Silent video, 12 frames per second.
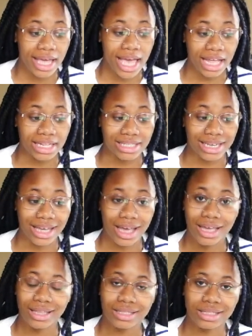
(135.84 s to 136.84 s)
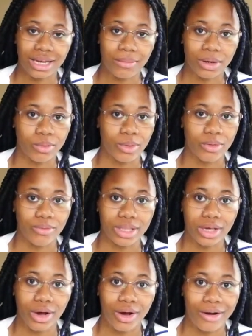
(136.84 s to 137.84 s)
and say, hey, listen, I'm going to work really
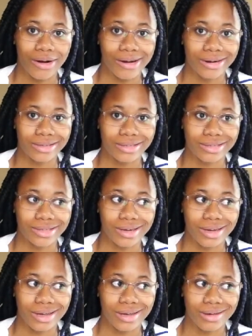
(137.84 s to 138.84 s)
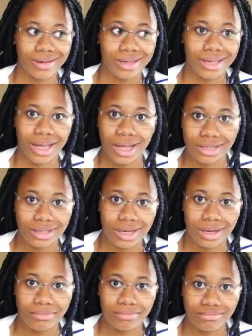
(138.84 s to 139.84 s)
hard to, you know, catch
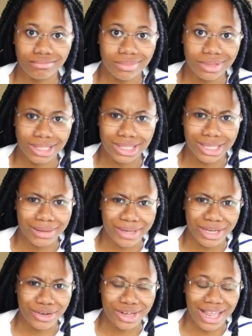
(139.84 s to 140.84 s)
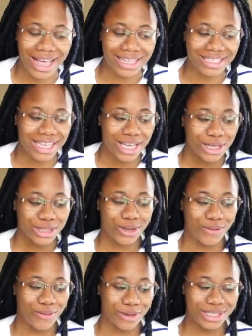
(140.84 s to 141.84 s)
up. Just let me in your class. So
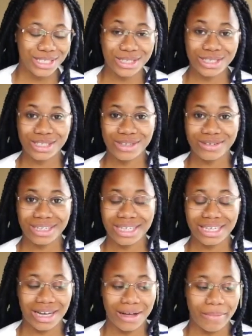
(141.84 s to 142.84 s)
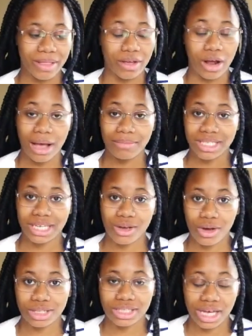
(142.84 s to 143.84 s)
4 teachers agreed, and I'm taking
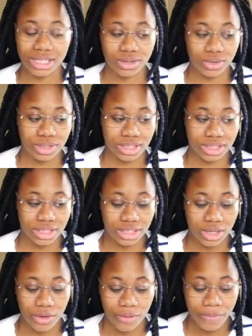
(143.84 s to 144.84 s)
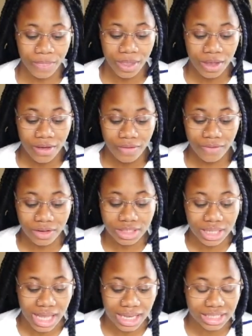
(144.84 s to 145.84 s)
all science courses. So first
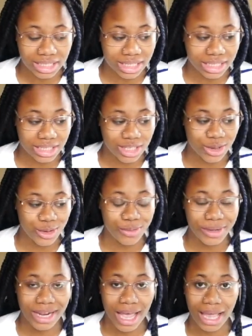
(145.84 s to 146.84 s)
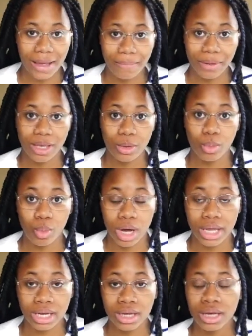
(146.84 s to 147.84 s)
class is Human A&P
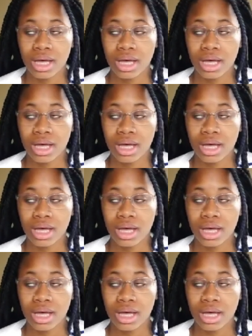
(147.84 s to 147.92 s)
1.